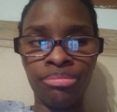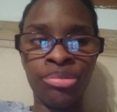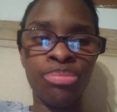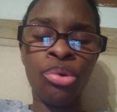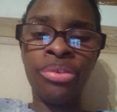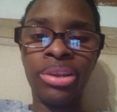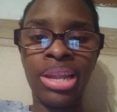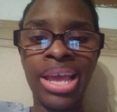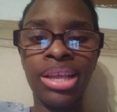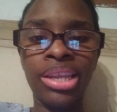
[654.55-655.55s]
It's more than
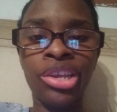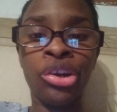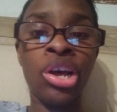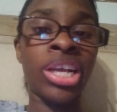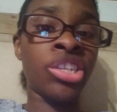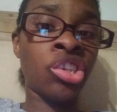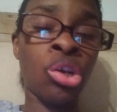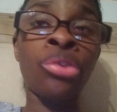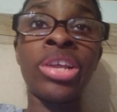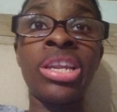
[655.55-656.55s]
likely you're going to
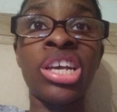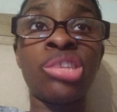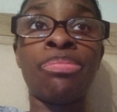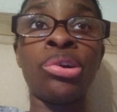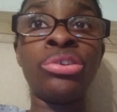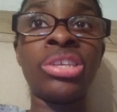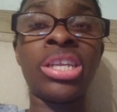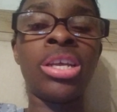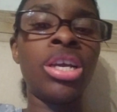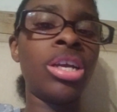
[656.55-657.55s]
insult the next
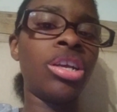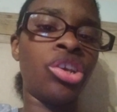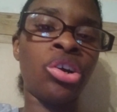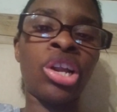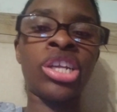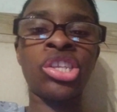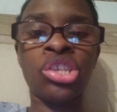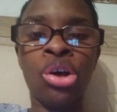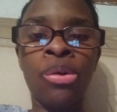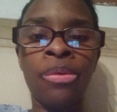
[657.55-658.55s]
person. You're going to
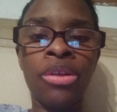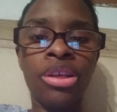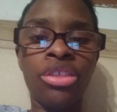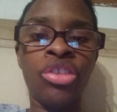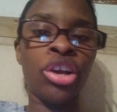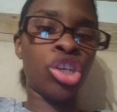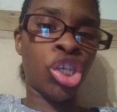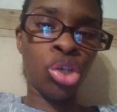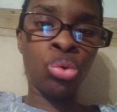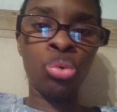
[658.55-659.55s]
insult their
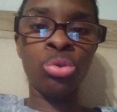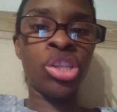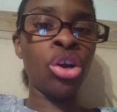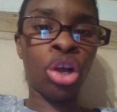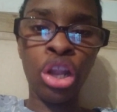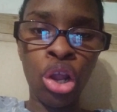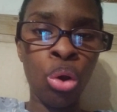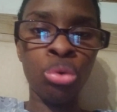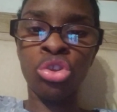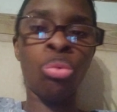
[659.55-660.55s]
shoes, their
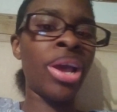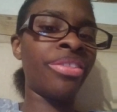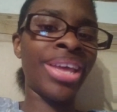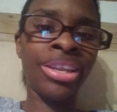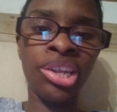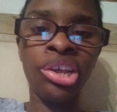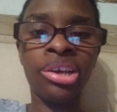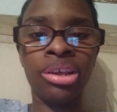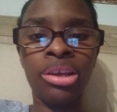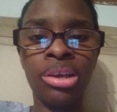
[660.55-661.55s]
clothes, the way they look,